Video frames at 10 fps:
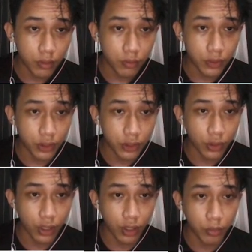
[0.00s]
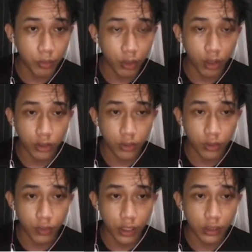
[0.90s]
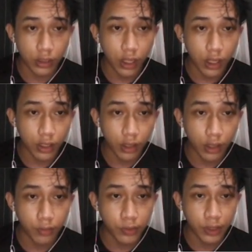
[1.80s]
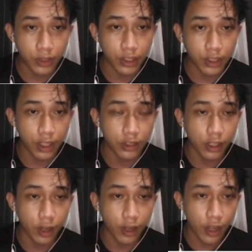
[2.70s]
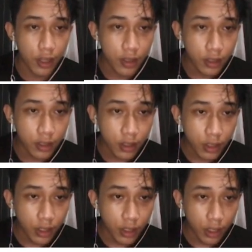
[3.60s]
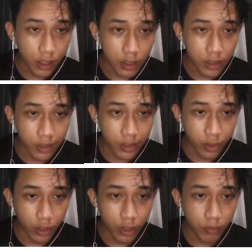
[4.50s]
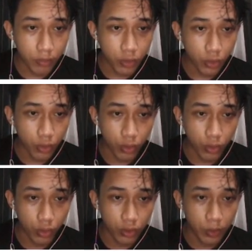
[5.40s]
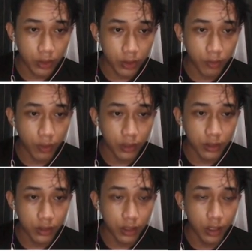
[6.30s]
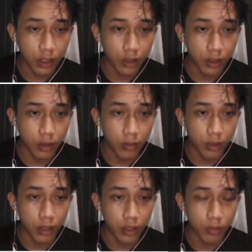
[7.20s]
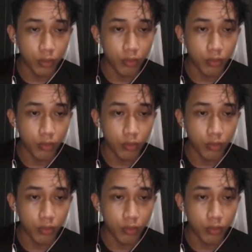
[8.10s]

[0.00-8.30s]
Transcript: First, you can input lots of data and give size the data array, and this algorithm to specifies the minimum